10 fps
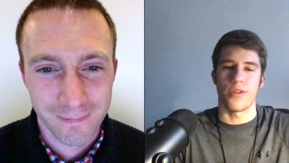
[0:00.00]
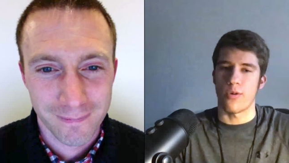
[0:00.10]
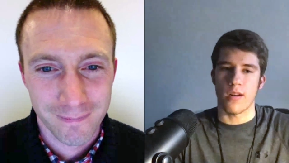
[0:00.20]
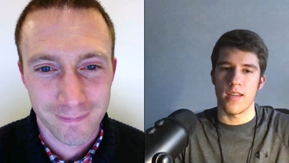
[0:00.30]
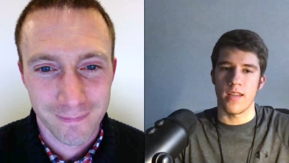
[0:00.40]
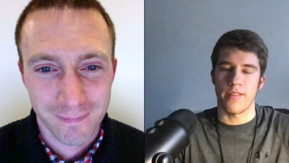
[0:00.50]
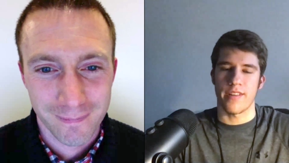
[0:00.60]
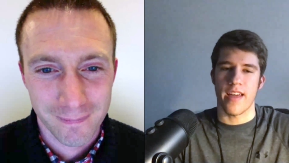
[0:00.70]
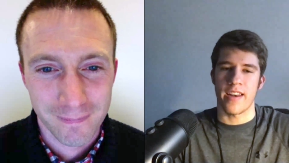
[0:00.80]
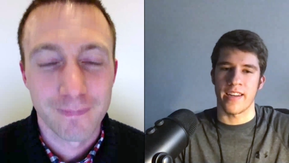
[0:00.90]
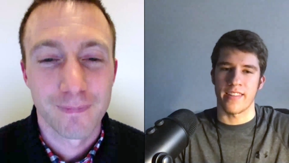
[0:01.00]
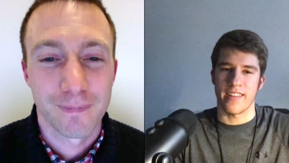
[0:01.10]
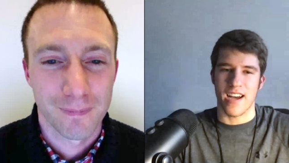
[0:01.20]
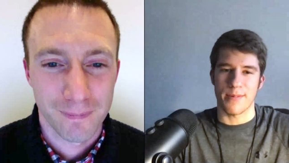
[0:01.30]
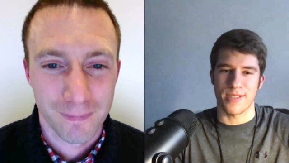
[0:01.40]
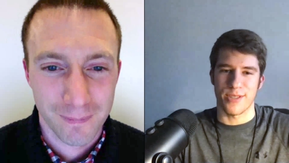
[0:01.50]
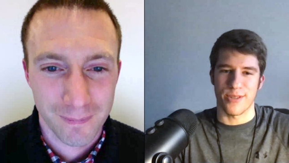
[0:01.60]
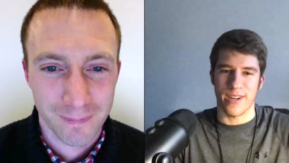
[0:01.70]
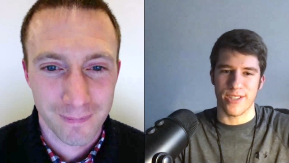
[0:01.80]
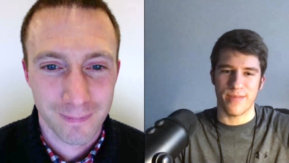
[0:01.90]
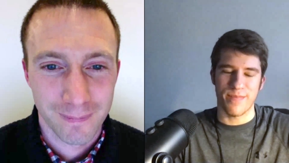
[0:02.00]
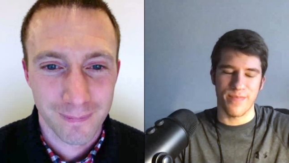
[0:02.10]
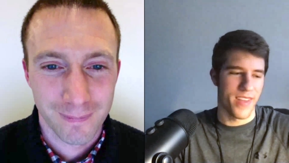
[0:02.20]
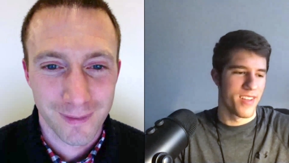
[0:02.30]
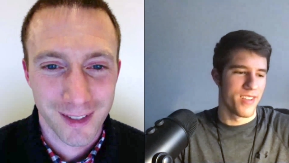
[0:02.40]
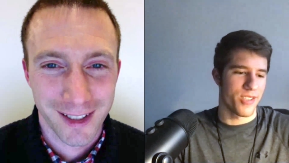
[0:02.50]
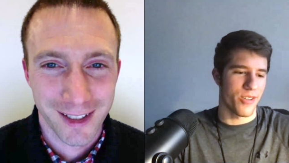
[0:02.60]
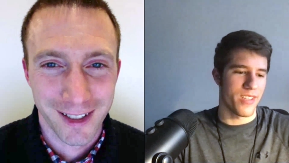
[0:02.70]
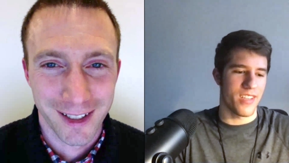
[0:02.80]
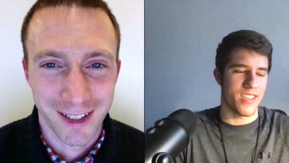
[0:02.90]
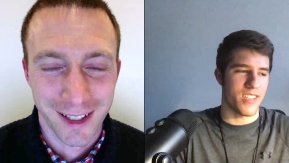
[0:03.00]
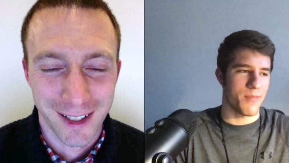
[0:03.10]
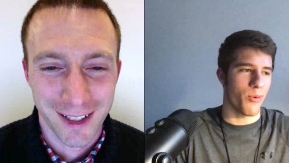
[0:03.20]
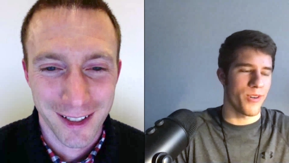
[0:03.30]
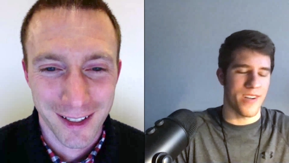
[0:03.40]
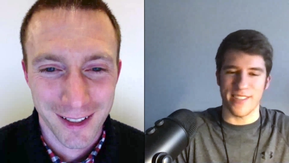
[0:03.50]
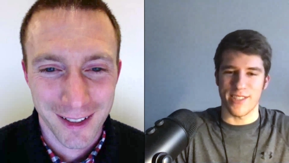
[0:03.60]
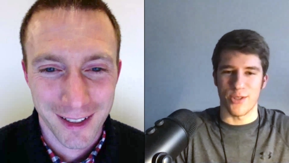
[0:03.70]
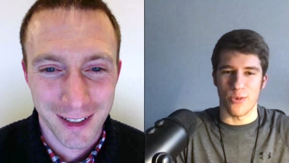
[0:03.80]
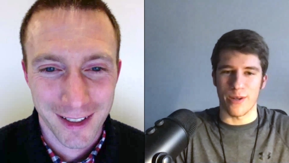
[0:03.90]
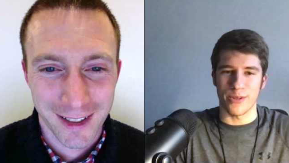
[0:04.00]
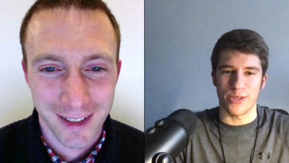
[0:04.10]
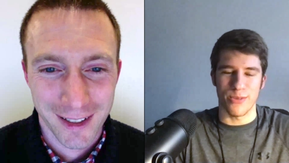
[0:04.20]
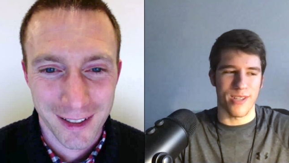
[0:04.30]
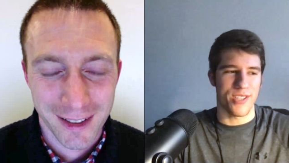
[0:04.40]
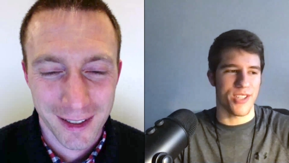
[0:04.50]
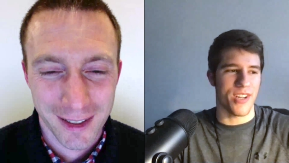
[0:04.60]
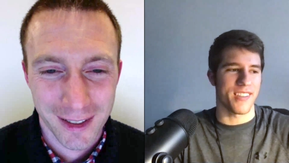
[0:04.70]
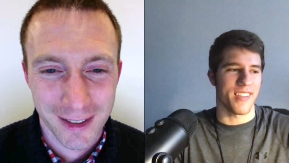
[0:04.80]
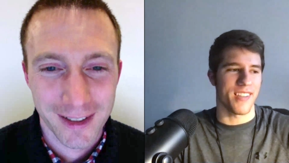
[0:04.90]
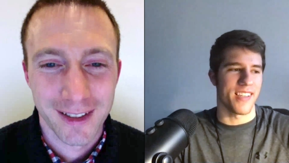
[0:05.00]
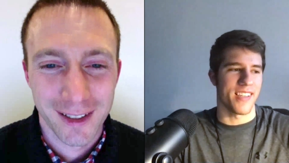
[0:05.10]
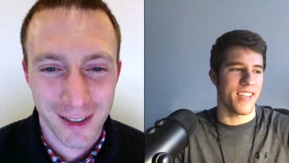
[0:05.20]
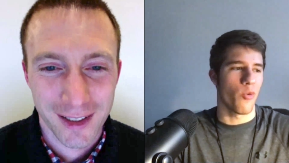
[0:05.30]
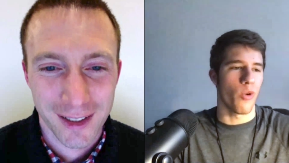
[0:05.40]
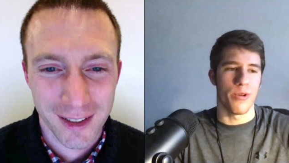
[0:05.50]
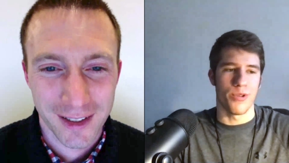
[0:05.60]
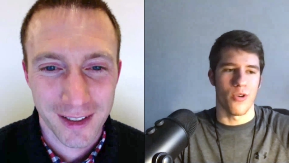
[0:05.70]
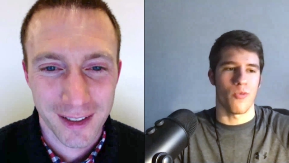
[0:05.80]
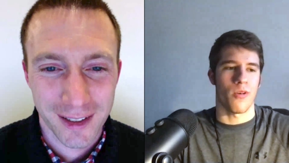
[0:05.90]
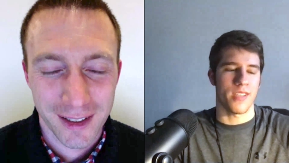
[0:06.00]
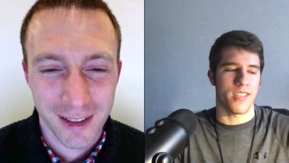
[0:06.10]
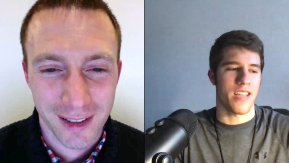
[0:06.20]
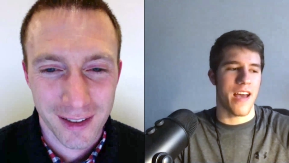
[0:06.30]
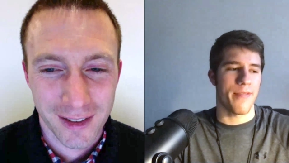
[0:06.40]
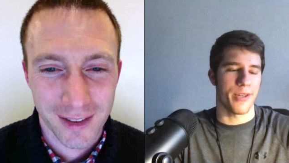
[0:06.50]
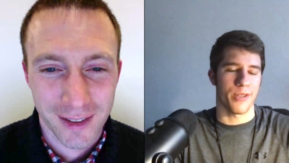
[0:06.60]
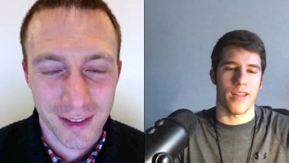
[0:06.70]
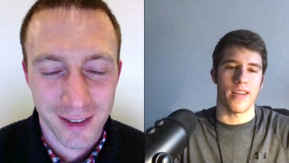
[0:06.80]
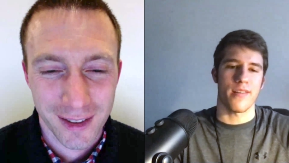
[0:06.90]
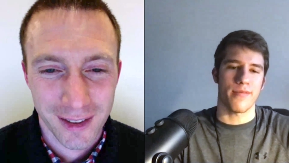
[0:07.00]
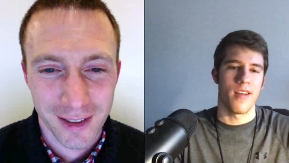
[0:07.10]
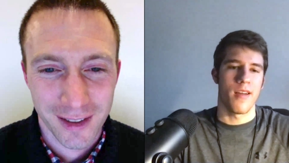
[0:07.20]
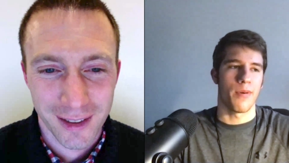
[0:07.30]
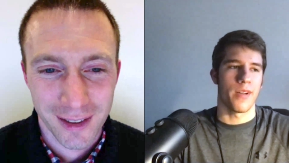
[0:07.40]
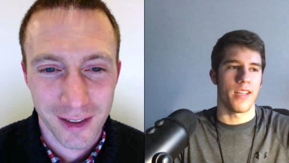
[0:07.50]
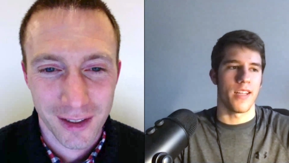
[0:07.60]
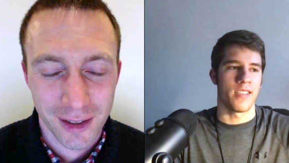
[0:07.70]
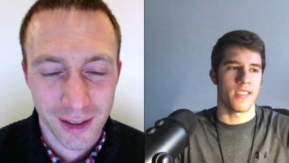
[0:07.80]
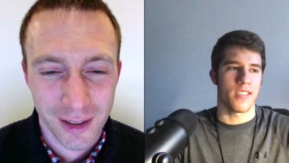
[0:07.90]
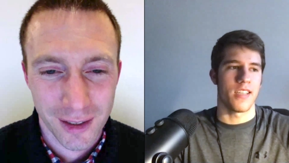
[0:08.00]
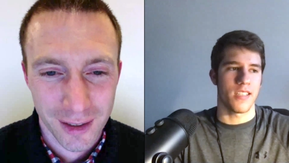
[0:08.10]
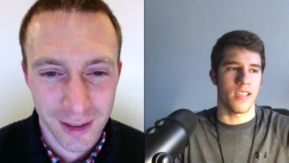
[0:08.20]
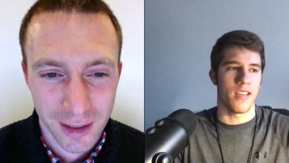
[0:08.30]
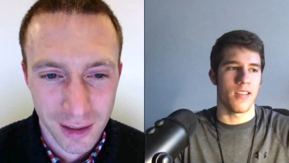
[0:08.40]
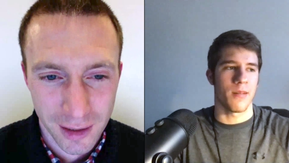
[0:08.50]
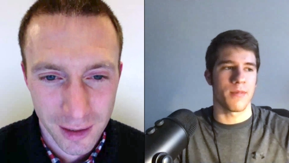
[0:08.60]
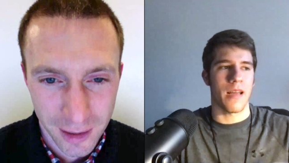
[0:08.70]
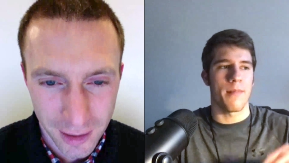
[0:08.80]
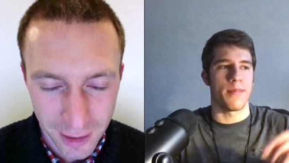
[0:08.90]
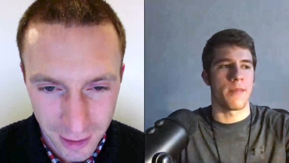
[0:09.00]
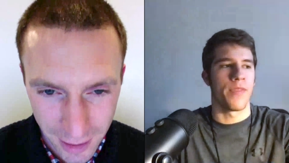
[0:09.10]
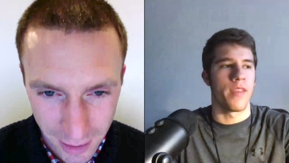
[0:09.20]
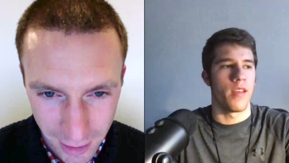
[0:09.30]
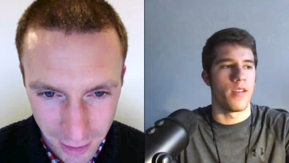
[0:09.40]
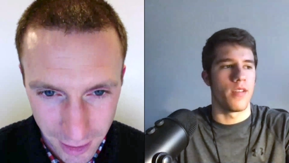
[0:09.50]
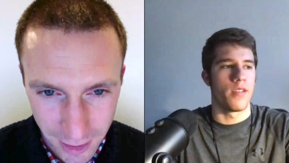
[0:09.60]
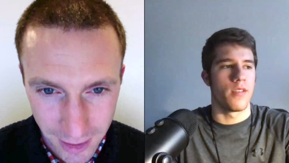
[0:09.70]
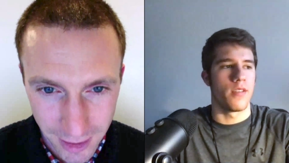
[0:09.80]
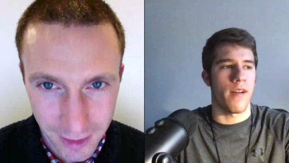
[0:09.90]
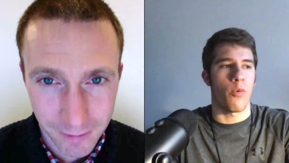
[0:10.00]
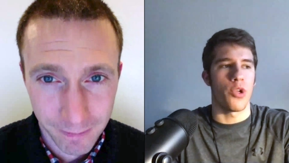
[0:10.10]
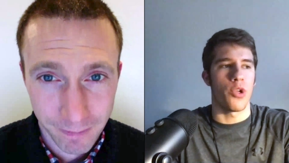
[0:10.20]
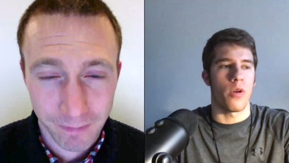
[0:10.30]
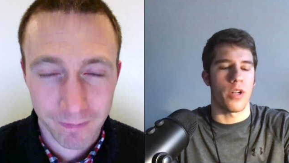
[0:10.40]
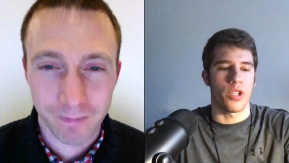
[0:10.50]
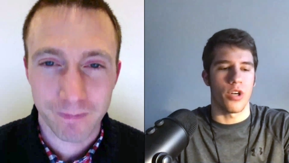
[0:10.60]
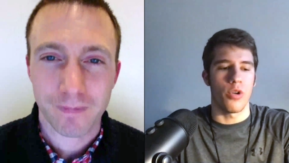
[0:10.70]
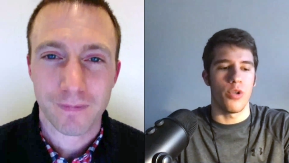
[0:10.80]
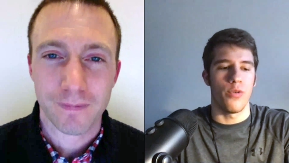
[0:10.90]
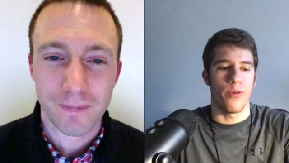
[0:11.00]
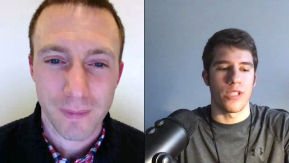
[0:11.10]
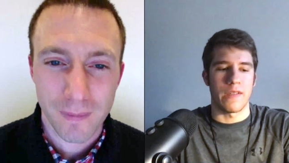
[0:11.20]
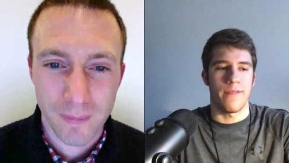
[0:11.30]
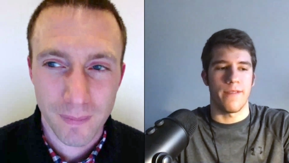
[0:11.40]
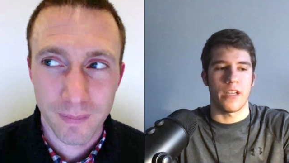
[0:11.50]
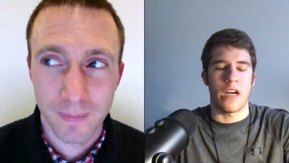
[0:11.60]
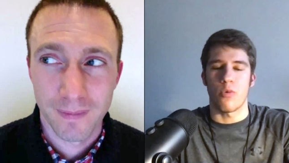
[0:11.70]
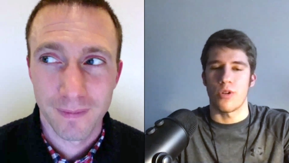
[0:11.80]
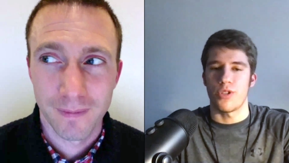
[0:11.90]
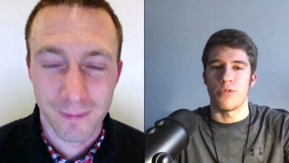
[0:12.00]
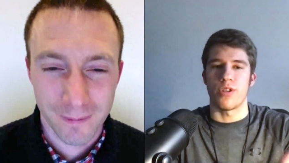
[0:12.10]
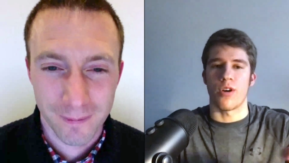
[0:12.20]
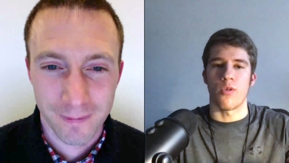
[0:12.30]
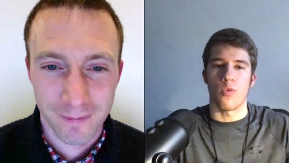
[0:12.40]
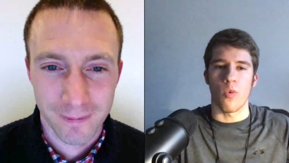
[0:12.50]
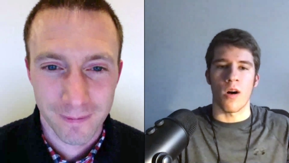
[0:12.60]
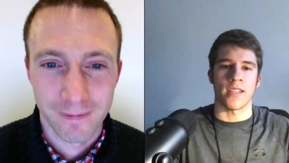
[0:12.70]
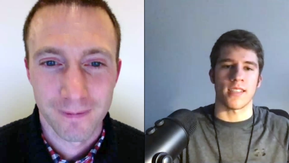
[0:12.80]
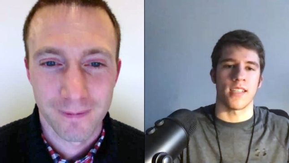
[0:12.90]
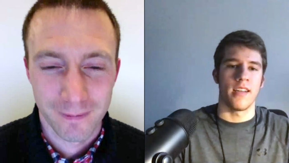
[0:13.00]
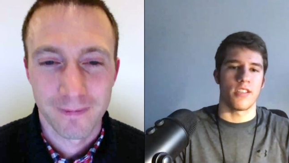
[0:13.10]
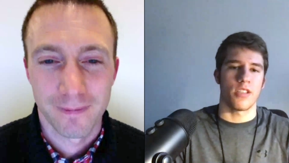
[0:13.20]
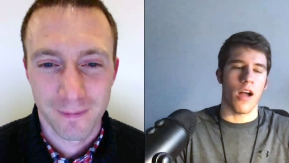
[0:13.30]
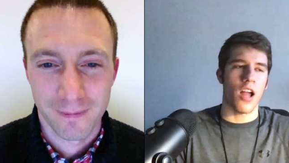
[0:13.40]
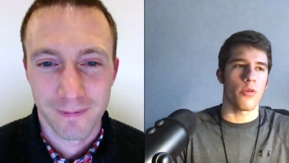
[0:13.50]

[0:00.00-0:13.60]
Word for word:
Speaker 1: want to be and then heading in the opposite direction. So it, it's important not to dwell too much on like what you don't want to have in your life, but in, sometimes to find out where you want to go, you first have to figure out what you don't want. And so I